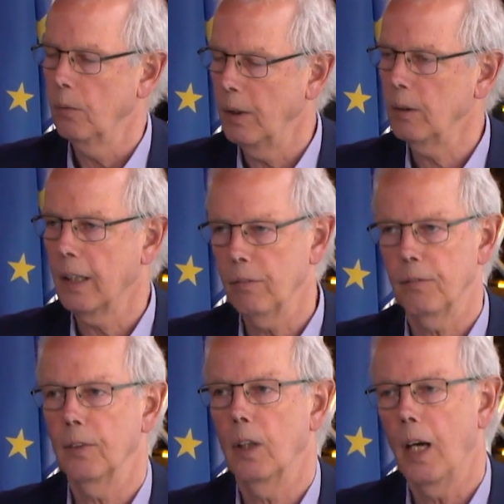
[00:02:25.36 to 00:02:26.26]
will
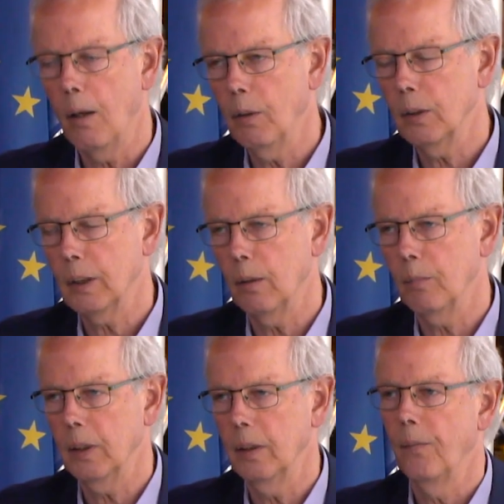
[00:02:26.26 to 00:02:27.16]
give our
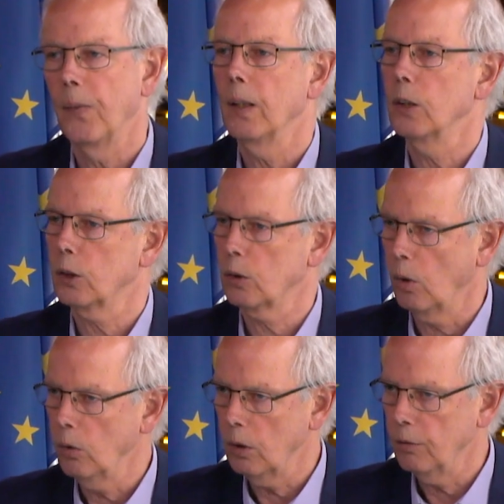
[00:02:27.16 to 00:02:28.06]
assembly a
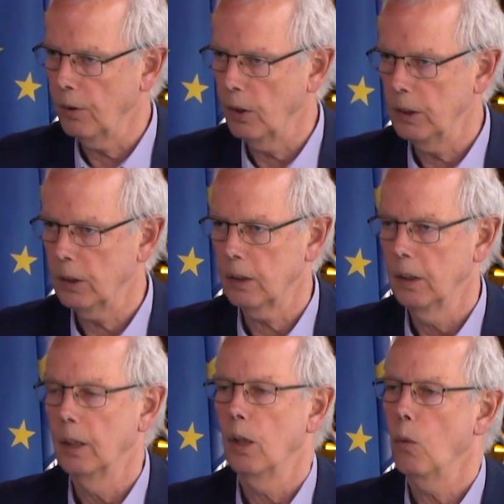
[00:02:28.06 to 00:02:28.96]
stronger voice
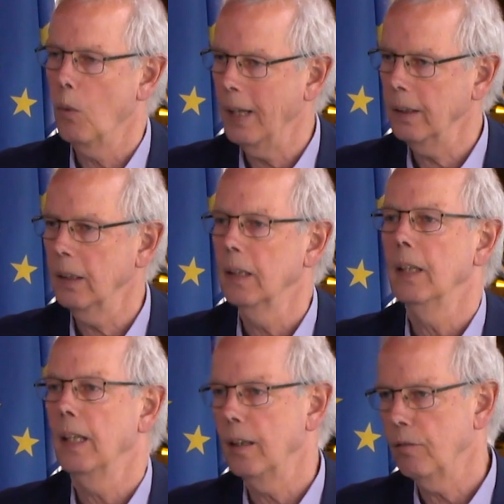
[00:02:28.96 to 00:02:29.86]
when
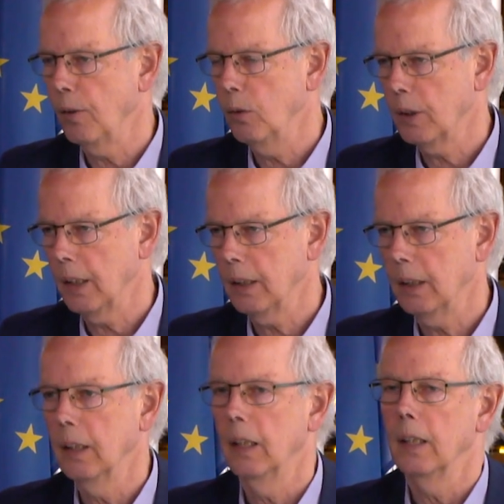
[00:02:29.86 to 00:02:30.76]
invoking
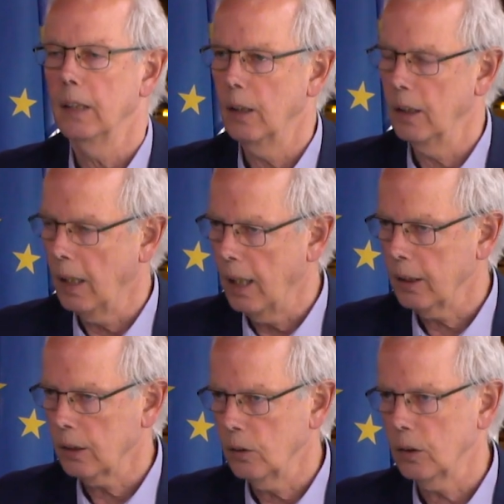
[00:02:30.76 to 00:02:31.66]
the
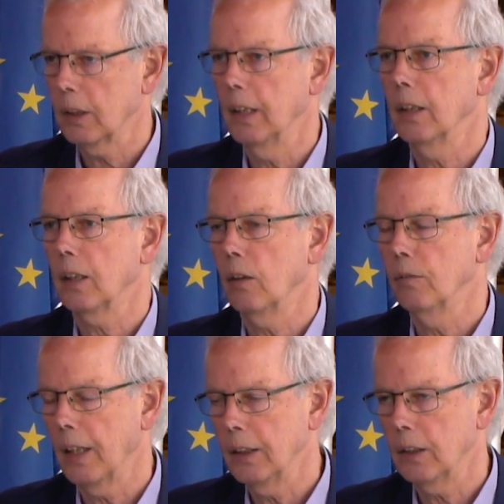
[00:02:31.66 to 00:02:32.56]
articles in the
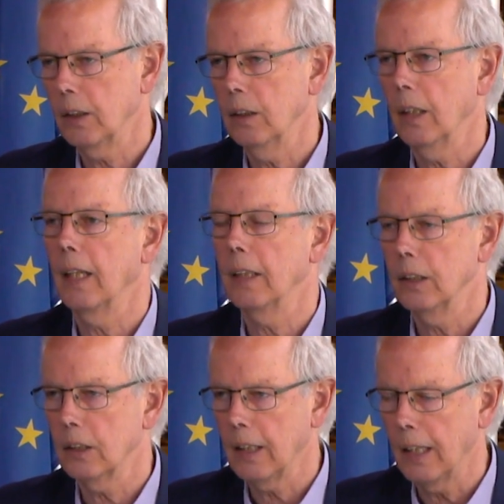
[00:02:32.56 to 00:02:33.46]
convention and in
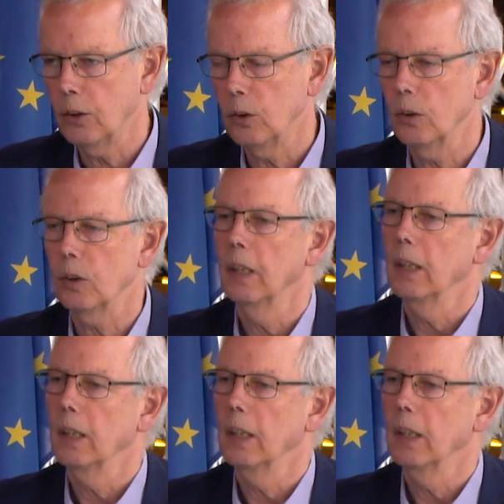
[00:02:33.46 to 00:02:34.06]
the statute